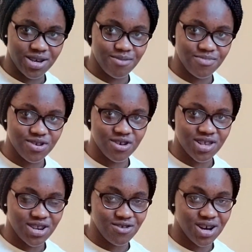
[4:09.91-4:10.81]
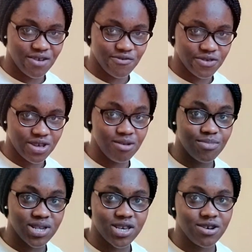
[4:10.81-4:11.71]
and because I don't have
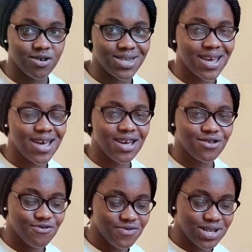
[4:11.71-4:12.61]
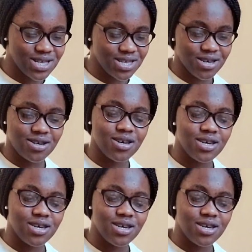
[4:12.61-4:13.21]
scales, couldn't really check.